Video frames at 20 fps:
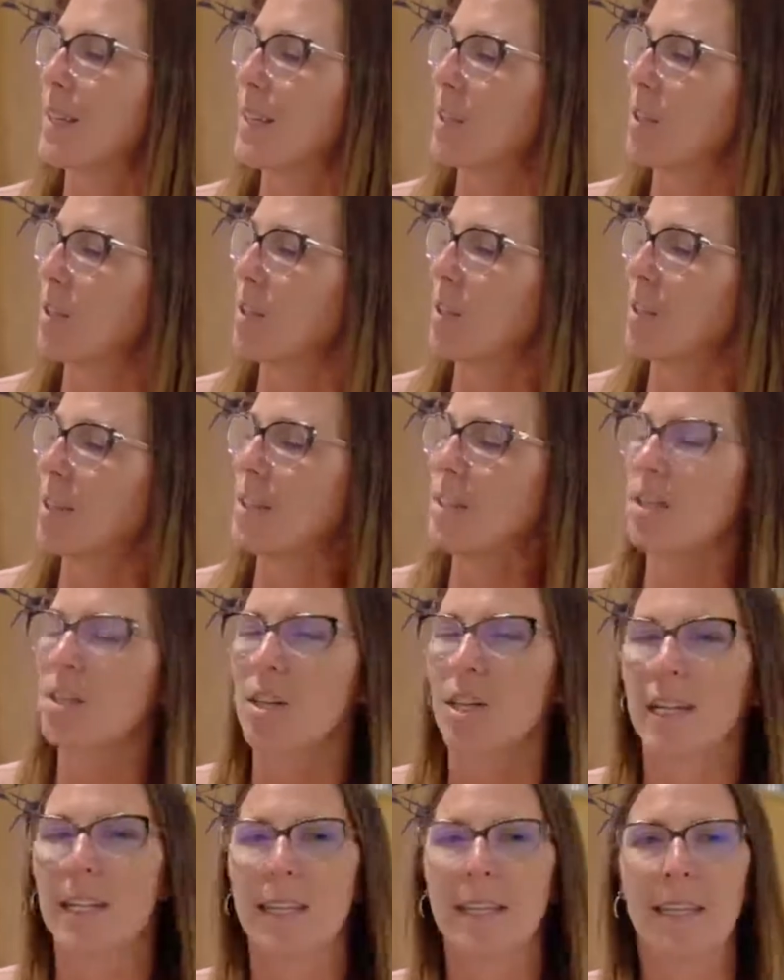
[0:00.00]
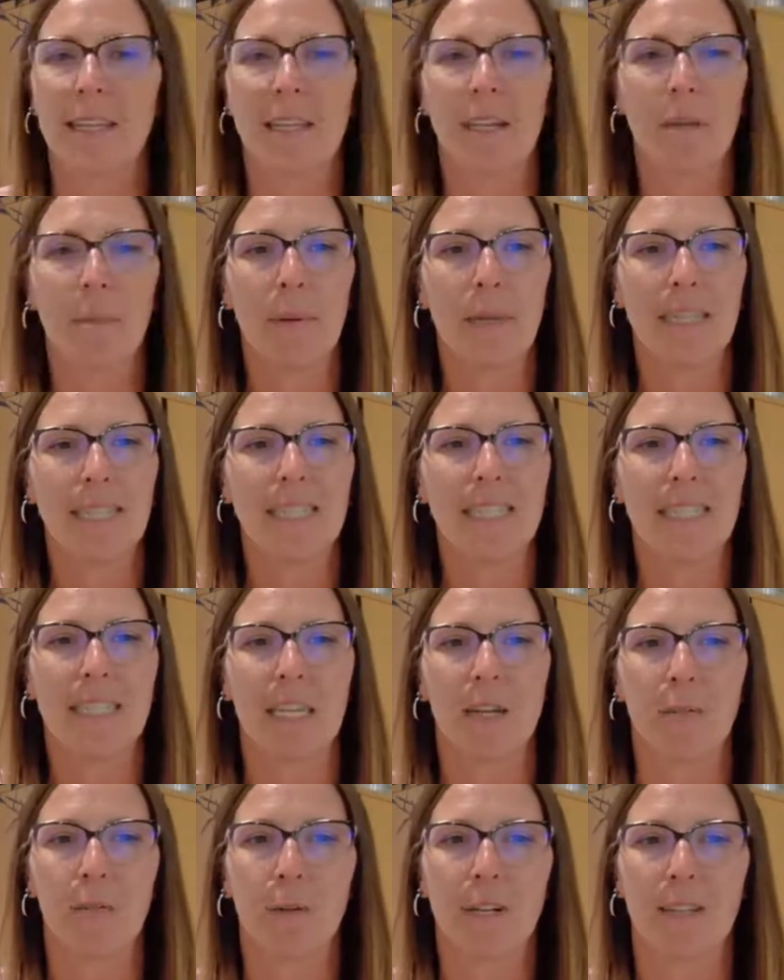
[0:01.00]
So these are a little bit
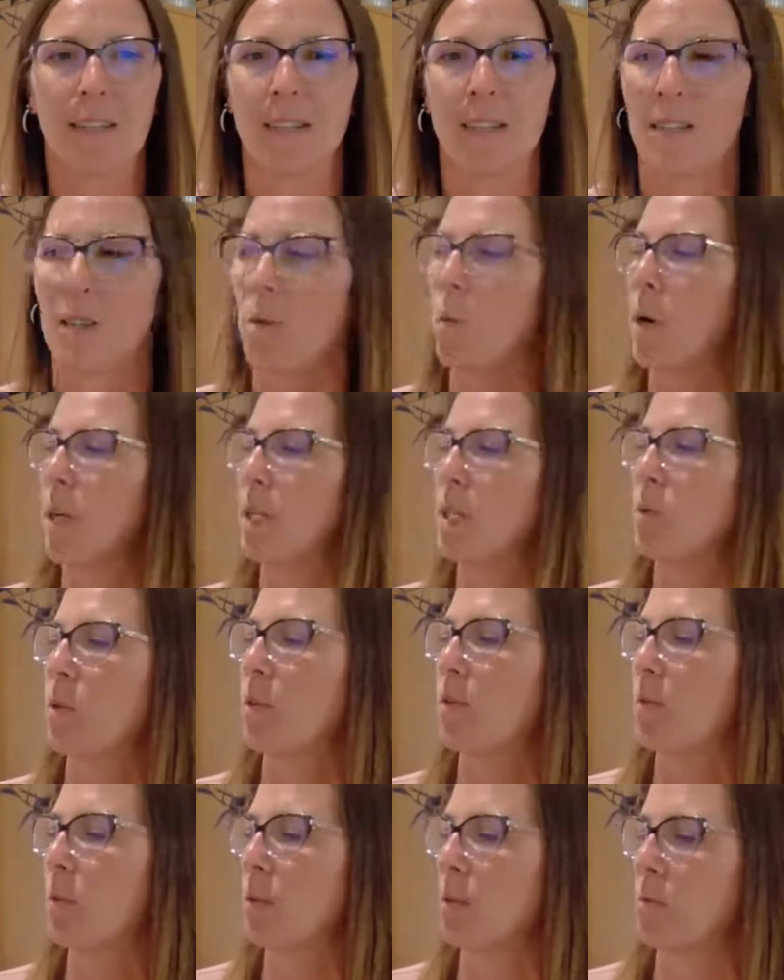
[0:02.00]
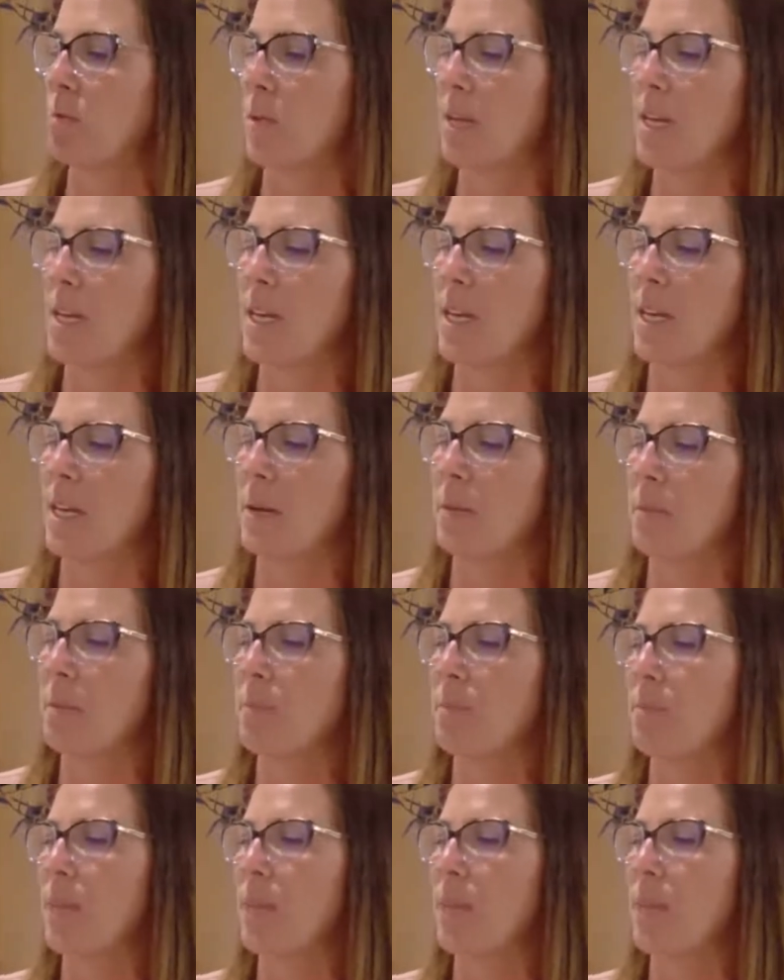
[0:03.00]
different than the ones we've been reading.